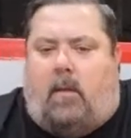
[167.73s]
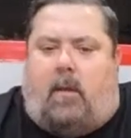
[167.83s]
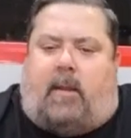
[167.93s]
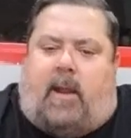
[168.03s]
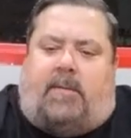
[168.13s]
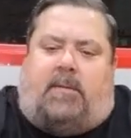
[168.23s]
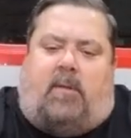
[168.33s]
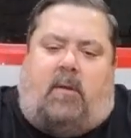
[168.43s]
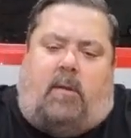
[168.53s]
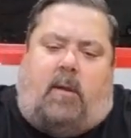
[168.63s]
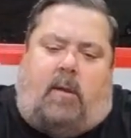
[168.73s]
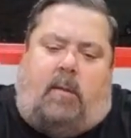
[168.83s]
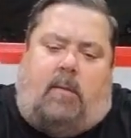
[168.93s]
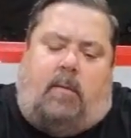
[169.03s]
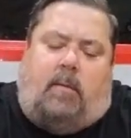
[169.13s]
Our caps are
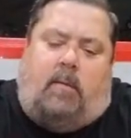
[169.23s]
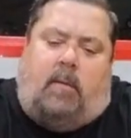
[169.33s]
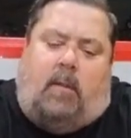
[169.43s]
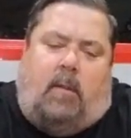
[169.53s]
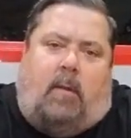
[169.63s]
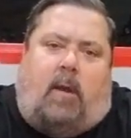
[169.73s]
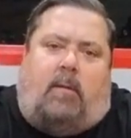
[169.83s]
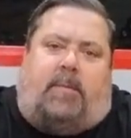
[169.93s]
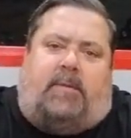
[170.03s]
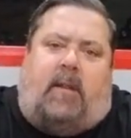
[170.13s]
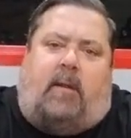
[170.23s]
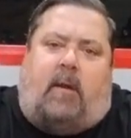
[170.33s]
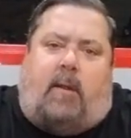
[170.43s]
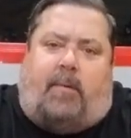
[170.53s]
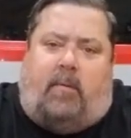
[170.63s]
100% uh,
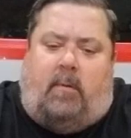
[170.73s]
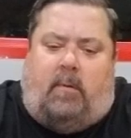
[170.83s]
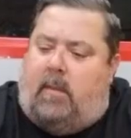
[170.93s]
copper.